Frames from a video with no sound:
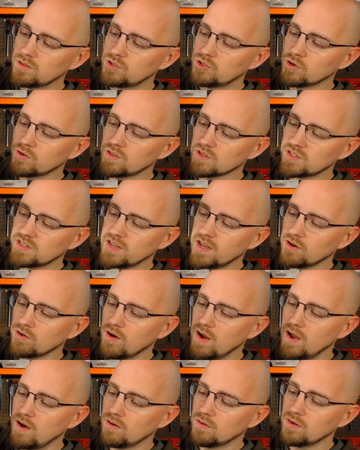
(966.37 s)
took the
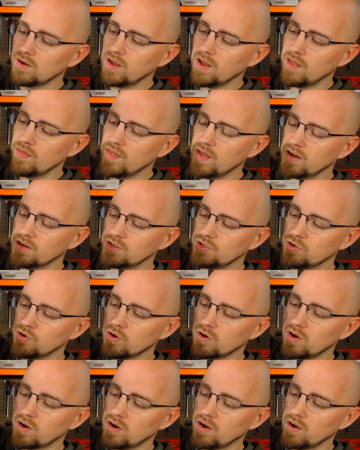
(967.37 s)
center out, and then
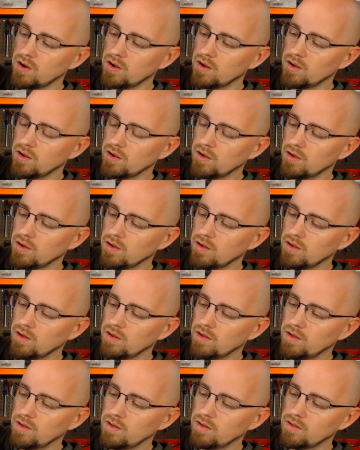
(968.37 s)
took
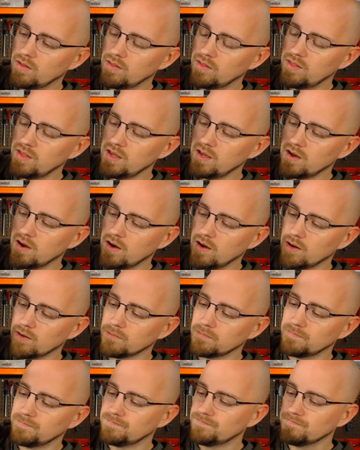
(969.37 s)

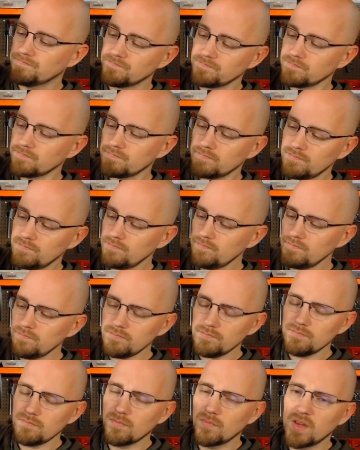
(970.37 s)
the
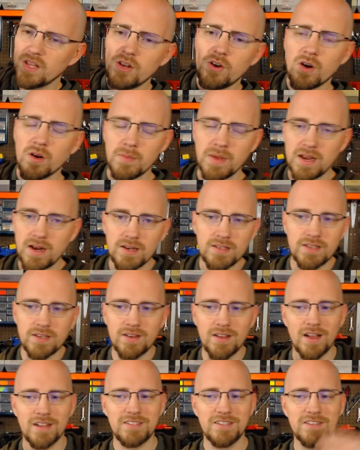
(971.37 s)
you know what I mean? I
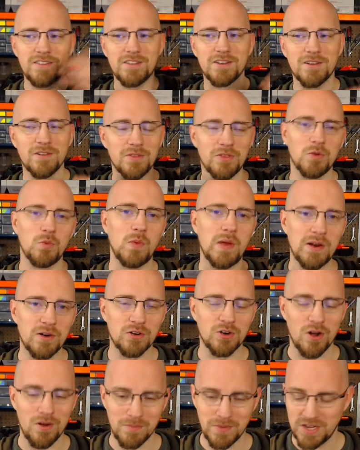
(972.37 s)
did the
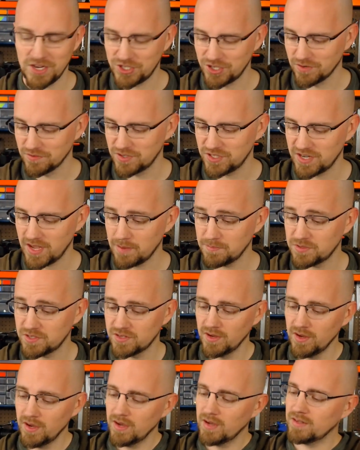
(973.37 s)
weird combination of
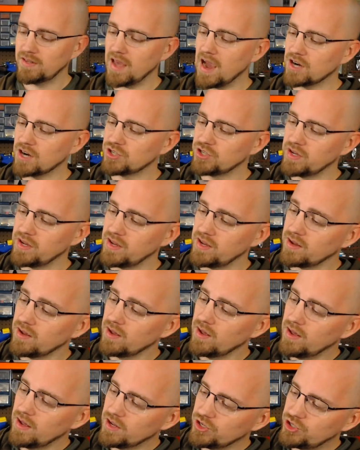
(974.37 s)
steps to actually
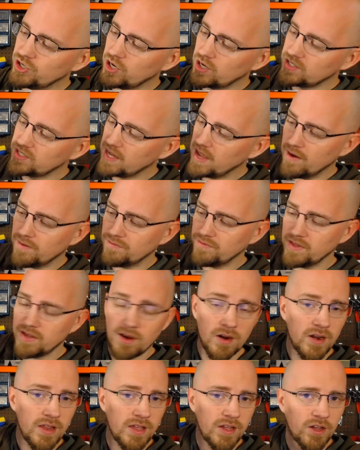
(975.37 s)
just have the
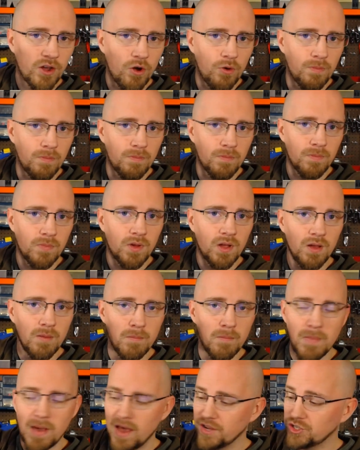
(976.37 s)
honeycomb
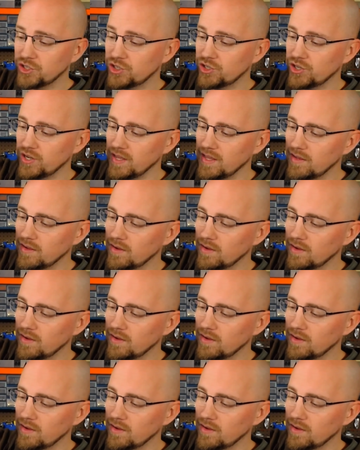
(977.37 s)
mesh